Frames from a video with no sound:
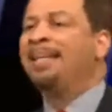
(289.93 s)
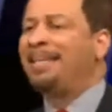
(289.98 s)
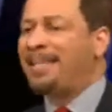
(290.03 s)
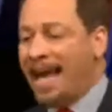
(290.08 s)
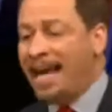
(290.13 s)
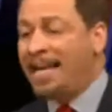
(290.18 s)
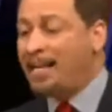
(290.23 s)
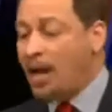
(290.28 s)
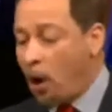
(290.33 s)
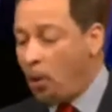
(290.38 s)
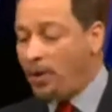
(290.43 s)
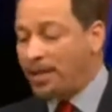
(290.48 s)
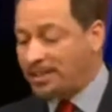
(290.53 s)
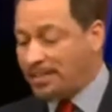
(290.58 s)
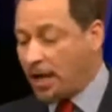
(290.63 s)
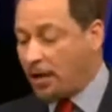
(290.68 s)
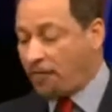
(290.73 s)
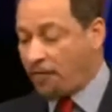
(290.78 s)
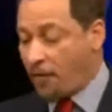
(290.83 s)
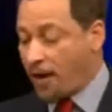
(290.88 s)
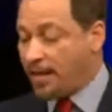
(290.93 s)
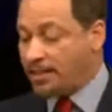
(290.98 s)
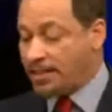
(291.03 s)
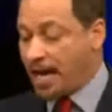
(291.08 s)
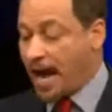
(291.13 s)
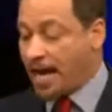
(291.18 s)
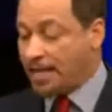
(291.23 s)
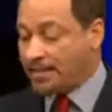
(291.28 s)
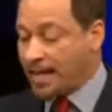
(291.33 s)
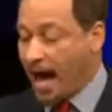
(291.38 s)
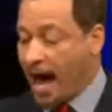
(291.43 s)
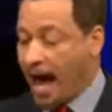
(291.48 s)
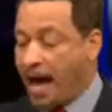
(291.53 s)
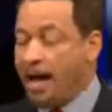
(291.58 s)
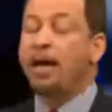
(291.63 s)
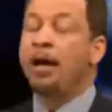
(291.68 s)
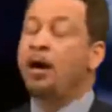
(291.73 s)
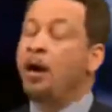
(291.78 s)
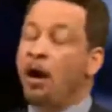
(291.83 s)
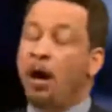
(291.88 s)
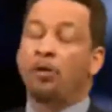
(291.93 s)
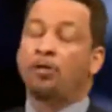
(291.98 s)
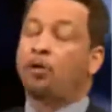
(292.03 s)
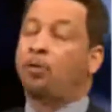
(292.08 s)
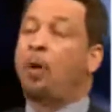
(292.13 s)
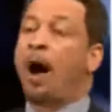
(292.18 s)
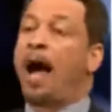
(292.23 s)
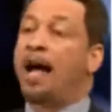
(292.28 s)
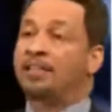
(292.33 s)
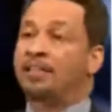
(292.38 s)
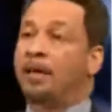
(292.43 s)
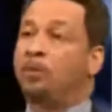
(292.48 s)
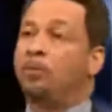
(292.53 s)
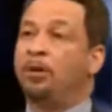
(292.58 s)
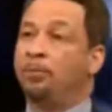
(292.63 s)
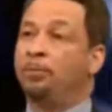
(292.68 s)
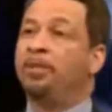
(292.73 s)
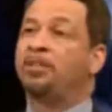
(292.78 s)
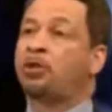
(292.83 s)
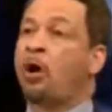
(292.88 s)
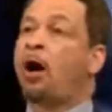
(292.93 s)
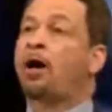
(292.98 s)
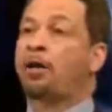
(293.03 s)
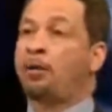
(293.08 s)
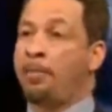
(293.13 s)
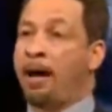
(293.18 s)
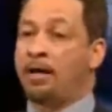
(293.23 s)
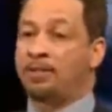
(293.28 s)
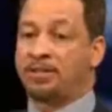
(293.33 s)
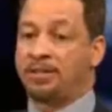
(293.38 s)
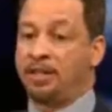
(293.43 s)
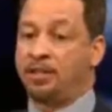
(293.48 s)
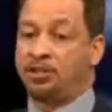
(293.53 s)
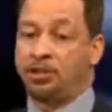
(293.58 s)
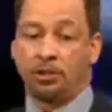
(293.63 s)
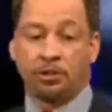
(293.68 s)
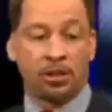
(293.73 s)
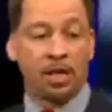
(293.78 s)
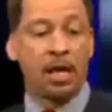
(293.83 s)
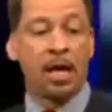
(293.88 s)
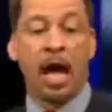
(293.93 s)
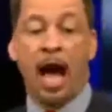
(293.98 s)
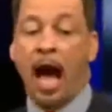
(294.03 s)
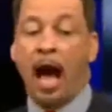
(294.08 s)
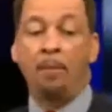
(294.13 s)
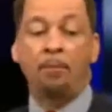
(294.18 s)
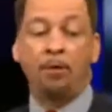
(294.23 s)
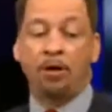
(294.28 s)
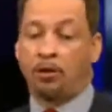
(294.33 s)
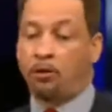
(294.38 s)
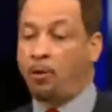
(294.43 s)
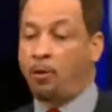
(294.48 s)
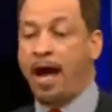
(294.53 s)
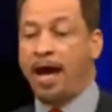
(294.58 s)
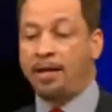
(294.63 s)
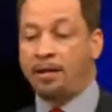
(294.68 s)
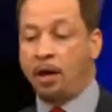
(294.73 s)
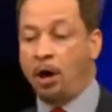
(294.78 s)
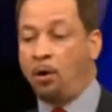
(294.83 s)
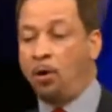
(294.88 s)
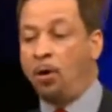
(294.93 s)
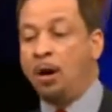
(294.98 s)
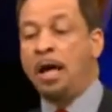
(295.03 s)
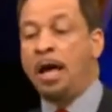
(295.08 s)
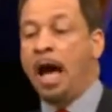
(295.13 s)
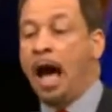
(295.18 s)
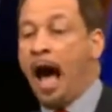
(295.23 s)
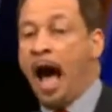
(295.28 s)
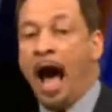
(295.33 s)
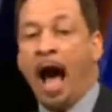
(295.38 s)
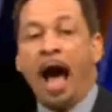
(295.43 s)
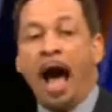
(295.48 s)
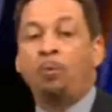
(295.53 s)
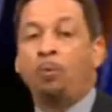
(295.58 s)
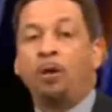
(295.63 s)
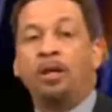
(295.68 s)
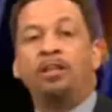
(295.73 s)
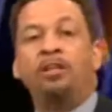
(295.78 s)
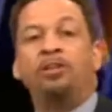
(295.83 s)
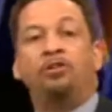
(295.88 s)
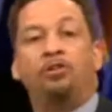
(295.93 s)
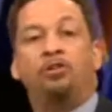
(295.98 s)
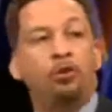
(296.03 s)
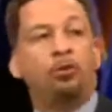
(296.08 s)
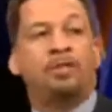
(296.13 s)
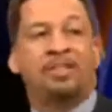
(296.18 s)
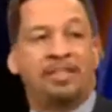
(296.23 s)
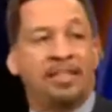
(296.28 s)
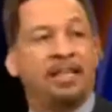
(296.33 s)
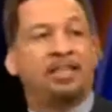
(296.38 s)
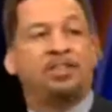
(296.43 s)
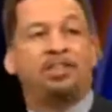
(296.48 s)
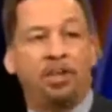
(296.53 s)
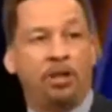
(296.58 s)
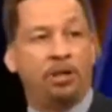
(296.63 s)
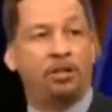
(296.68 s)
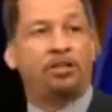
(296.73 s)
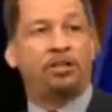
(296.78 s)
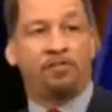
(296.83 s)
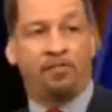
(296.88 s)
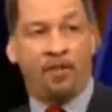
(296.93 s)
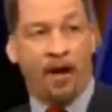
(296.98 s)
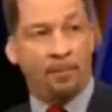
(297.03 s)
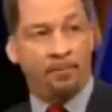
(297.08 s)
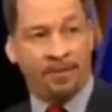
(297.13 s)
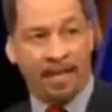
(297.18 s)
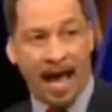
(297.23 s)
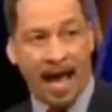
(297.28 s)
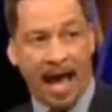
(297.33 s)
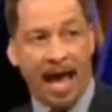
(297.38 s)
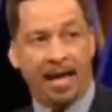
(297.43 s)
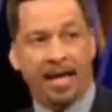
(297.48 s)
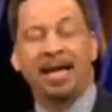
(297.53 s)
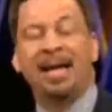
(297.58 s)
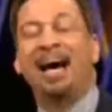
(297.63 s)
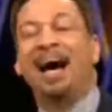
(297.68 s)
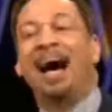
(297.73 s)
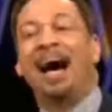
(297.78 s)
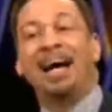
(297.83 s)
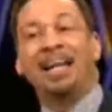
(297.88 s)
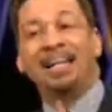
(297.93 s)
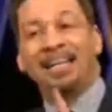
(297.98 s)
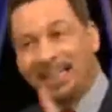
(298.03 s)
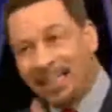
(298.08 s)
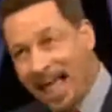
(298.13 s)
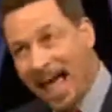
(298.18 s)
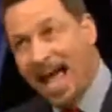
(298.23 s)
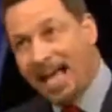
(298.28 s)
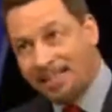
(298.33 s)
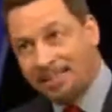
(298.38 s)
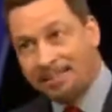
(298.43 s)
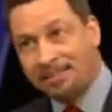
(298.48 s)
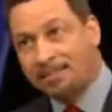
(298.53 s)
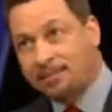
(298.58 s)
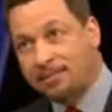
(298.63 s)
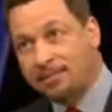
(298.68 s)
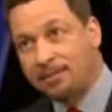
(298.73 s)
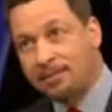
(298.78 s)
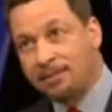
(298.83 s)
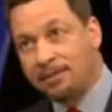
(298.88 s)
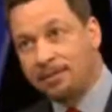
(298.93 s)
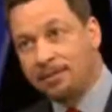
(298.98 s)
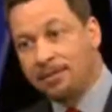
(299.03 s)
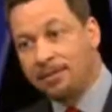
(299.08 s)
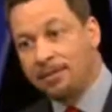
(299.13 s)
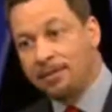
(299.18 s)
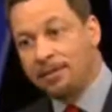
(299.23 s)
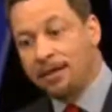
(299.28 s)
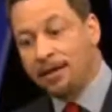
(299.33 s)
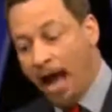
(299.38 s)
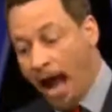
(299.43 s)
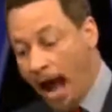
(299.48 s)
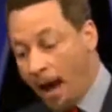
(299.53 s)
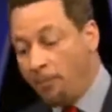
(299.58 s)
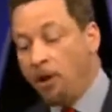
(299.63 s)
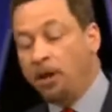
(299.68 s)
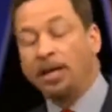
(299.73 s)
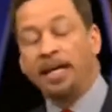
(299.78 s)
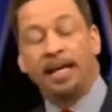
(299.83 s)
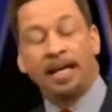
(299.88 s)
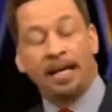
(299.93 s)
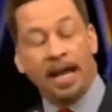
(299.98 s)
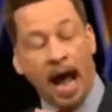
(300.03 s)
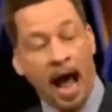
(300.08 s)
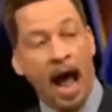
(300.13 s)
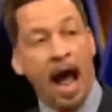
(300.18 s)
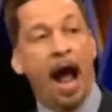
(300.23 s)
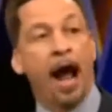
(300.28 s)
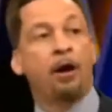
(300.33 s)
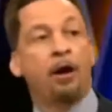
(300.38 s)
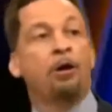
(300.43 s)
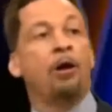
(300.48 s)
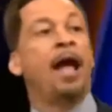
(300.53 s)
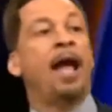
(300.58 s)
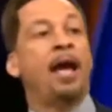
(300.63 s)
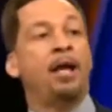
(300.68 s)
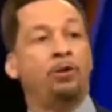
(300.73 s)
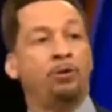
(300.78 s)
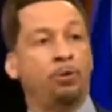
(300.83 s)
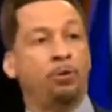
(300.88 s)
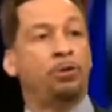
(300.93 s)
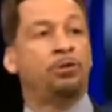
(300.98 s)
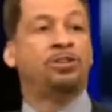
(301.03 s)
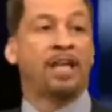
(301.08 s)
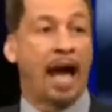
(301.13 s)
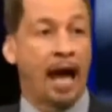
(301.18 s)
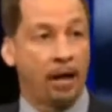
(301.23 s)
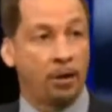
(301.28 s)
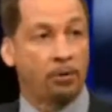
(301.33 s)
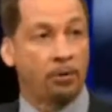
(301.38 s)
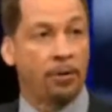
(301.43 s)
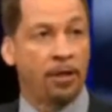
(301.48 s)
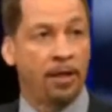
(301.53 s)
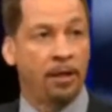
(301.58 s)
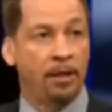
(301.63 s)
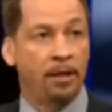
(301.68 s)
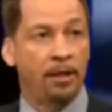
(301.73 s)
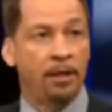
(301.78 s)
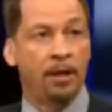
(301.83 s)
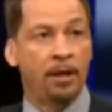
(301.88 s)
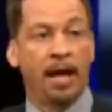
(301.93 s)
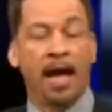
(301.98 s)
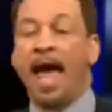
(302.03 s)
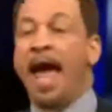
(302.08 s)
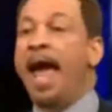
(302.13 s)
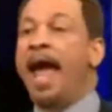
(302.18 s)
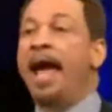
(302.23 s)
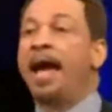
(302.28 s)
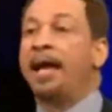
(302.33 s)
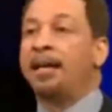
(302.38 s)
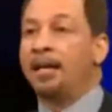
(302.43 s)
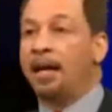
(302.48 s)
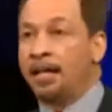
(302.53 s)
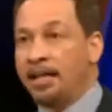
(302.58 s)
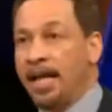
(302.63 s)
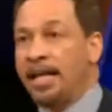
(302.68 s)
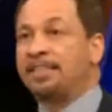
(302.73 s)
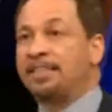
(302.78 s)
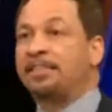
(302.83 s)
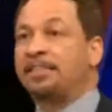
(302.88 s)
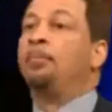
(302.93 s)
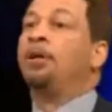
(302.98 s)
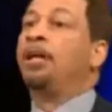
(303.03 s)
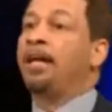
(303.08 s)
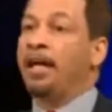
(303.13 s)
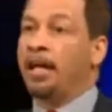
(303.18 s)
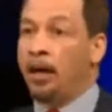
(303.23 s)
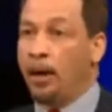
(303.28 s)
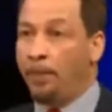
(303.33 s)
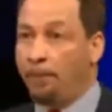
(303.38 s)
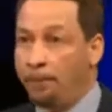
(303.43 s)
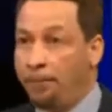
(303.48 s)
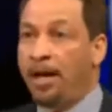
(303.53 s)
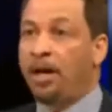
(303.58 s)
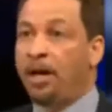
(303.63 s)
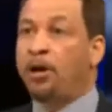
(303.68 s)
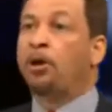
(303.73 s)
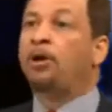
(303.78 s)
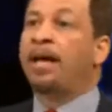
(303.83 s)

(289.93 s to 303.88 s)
They know he's their franchise guy. Otherwise, they wouldn't be talking about 6 years. I'm with Greg, though. I wouldn't do 6 years if I'm Dak unless I'm going to get a higher annual salary, and unless I'm going to get a bigger